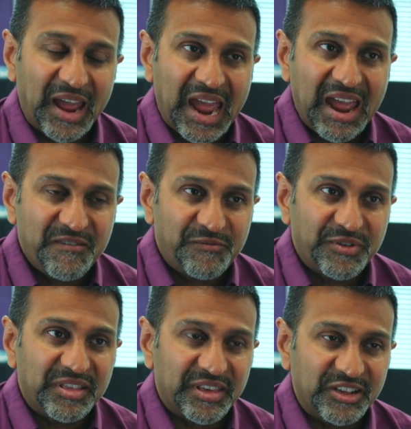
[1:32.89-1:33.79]

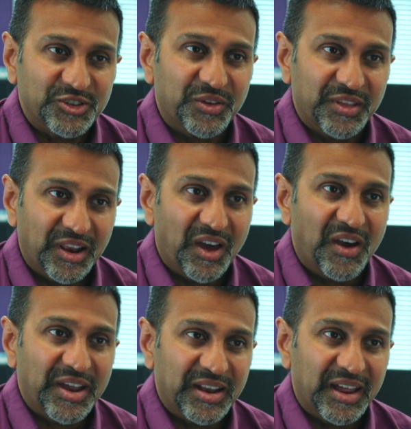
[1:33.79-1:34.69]
Everything's on the
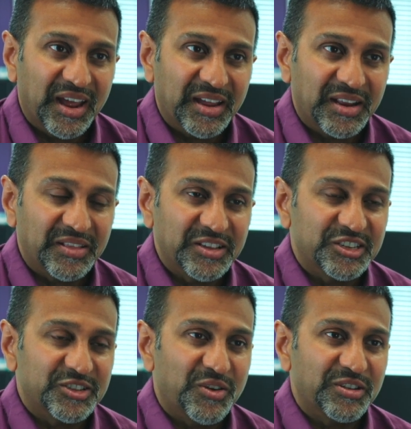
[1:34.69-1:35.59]
line here. This
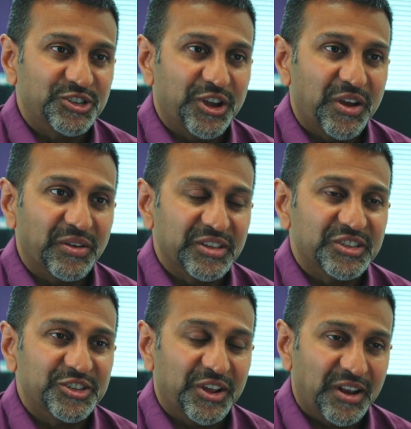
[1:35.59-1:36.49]
is not a joke.
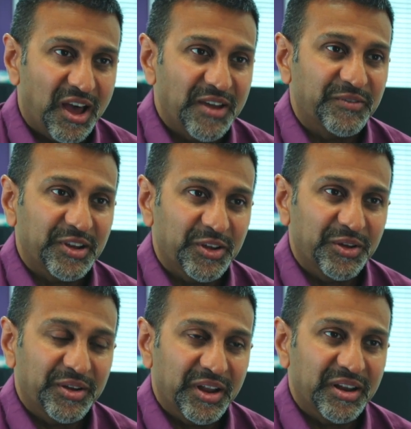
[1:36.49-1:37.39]
This is your
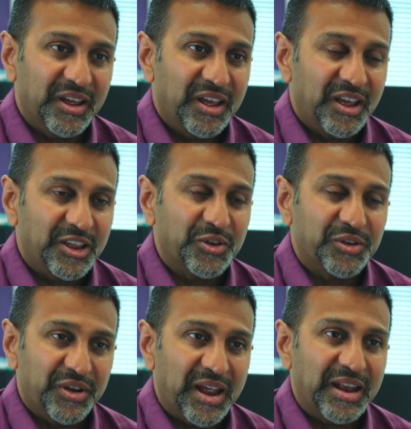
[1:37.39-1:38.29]
livelihood, and you
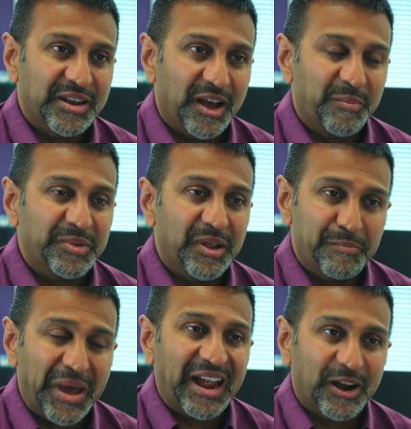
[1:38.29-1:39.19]
could end up,
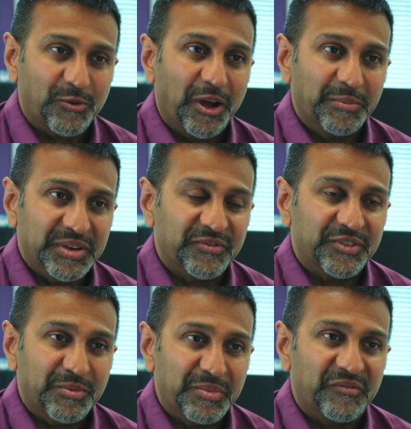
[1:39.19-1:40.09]
bankrupt if
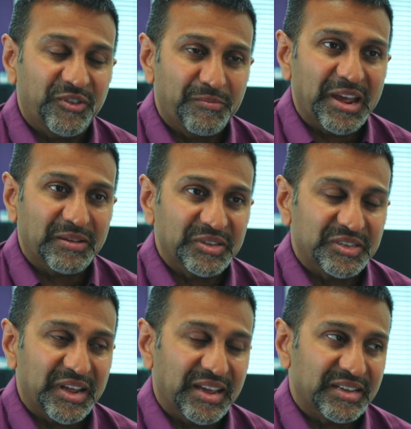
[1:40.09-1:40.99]
you make
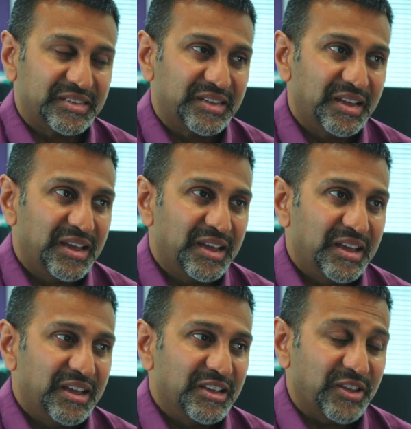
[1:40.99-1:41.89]
mistakes.
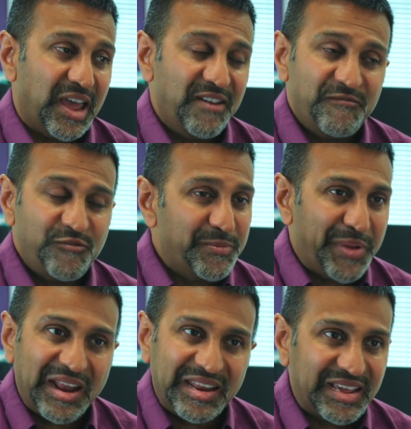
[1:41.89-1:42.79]
So every
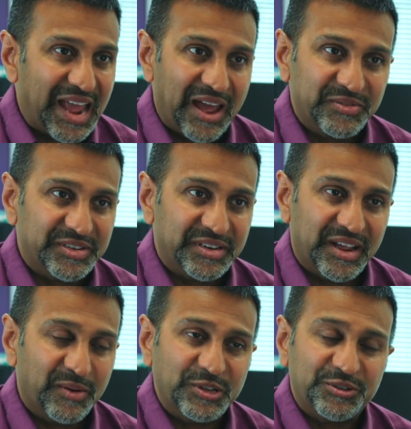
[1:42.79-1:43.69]
penny counted
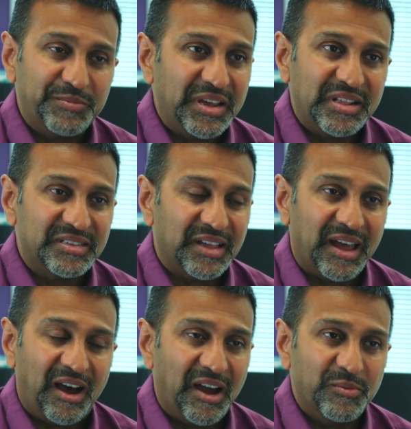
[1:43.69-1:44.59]
here, which means
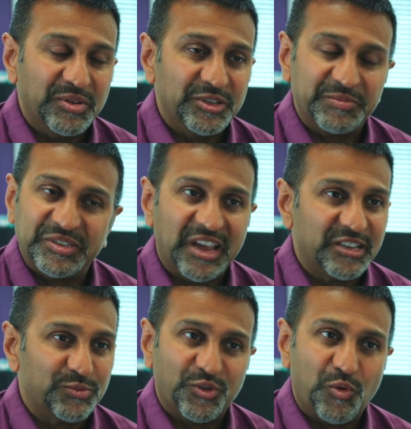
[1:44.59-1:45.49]
I was
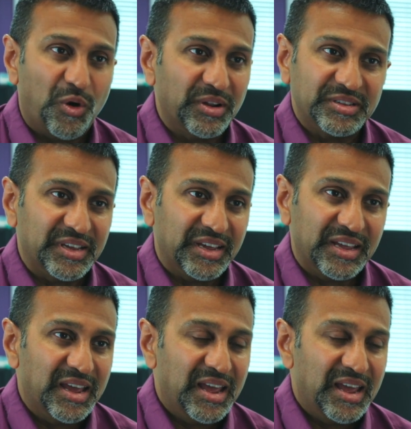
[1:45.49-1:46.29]
obsessed with quality.